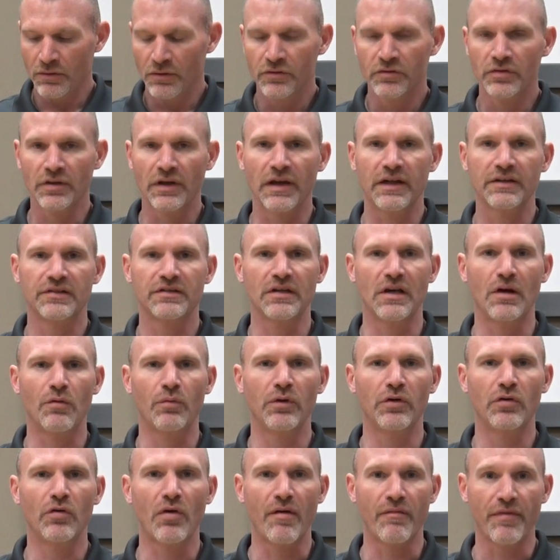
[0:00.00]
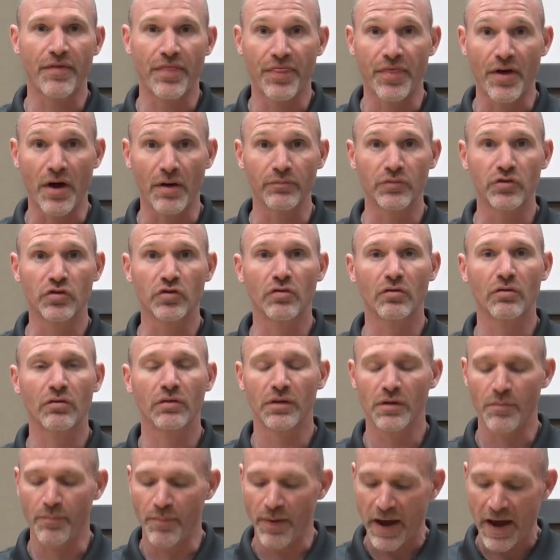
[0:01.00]
So like I said, we do have a thumb screw
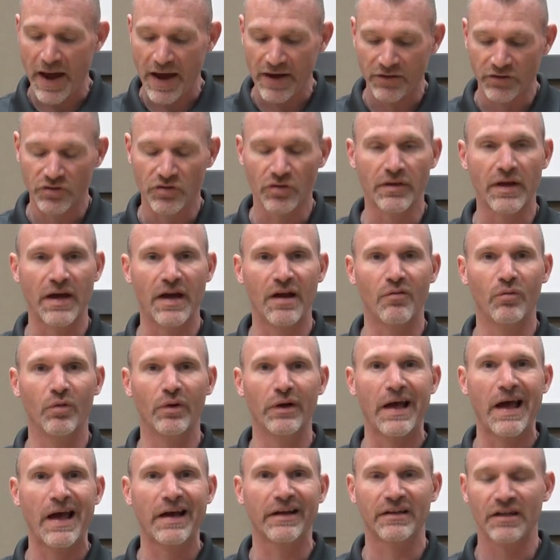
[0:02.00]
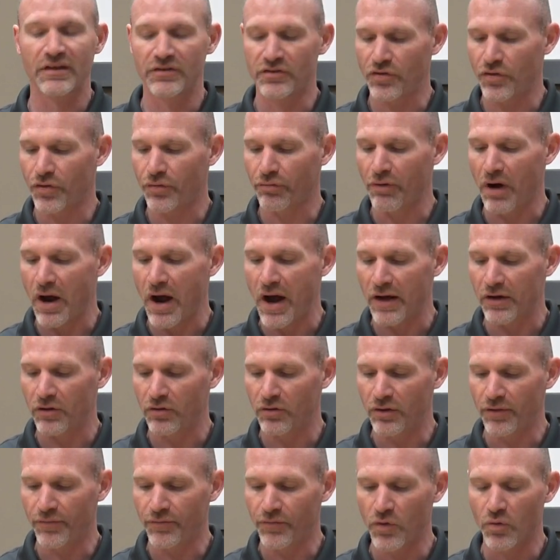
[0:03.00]
in the back, so that would act as a
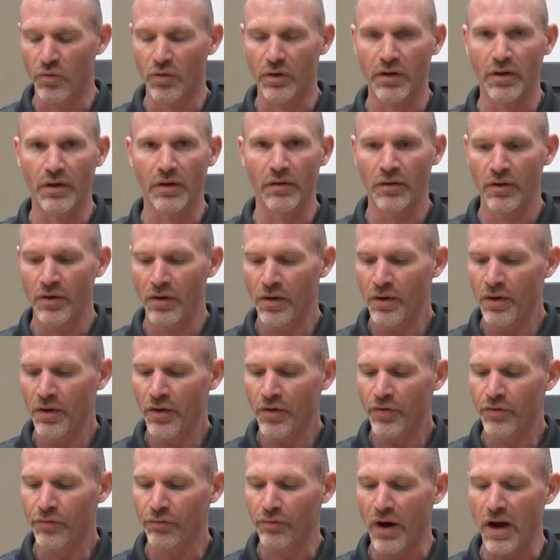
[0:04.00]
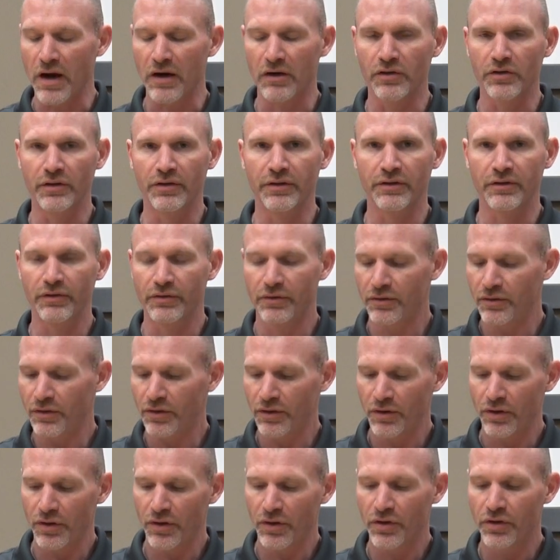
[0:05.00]
throttle if you want to throttle
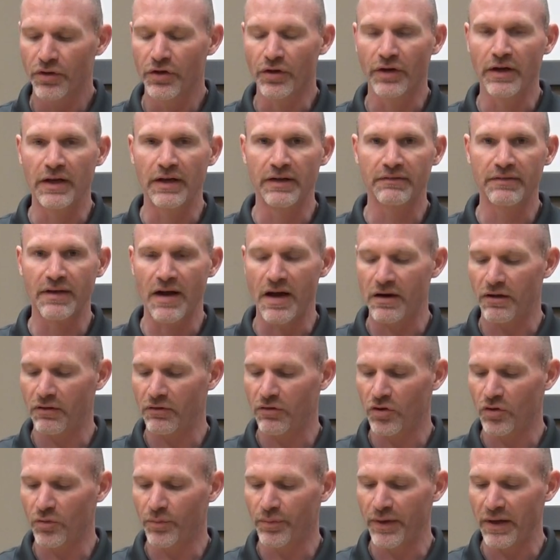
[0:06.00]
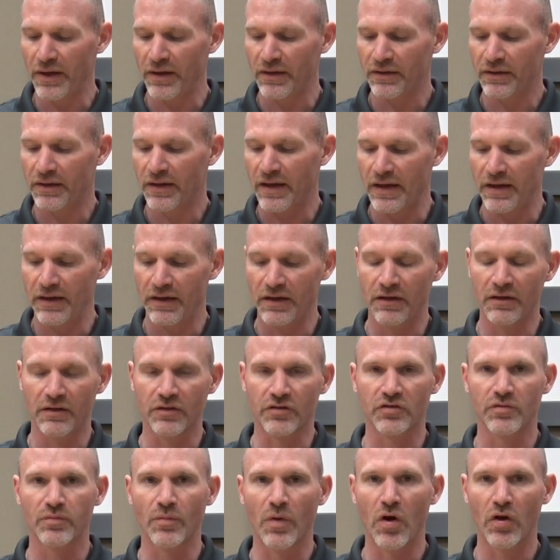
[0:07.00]
your heat down a little bit and get it in a
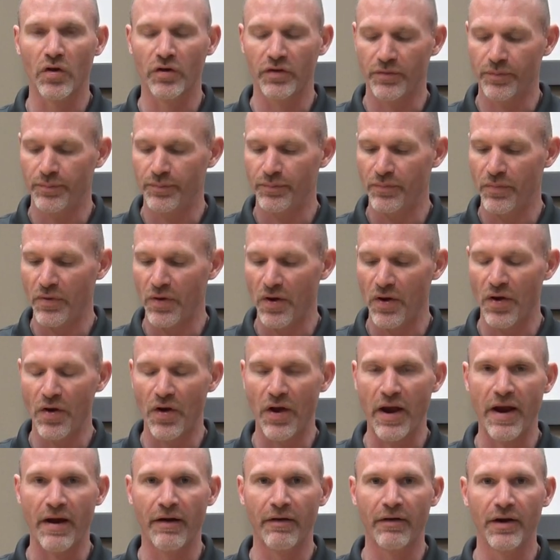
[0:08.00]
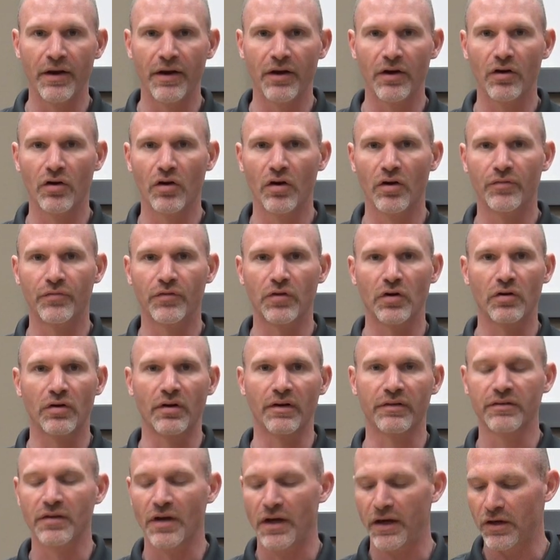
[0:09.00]
smaller area, or if you're in
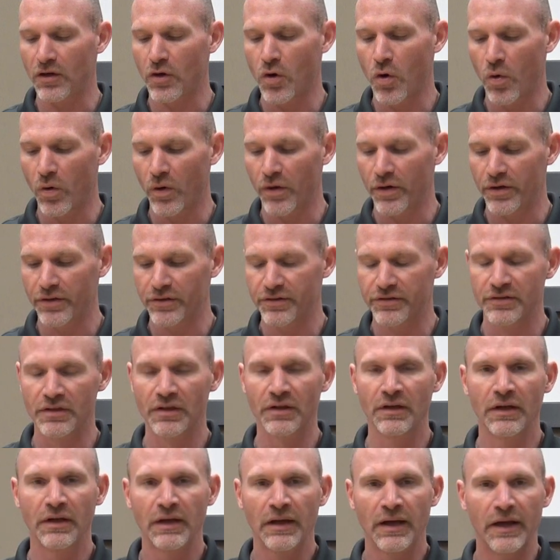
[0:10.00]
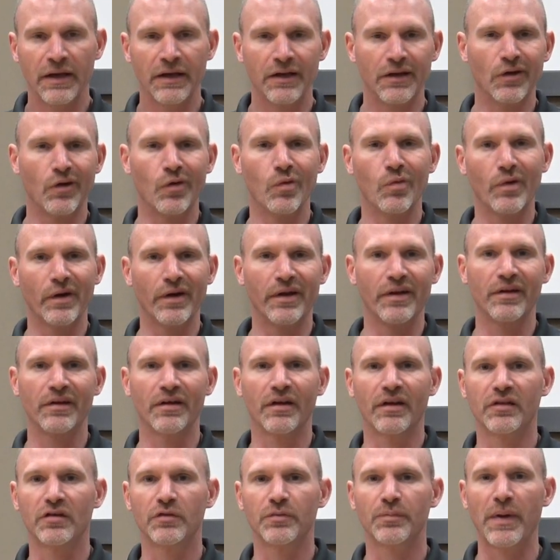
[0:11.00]
tight quarters and you don't want it
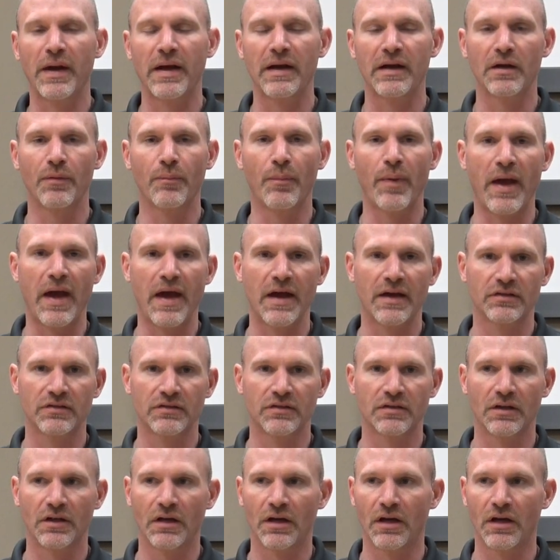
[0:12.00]
expanding past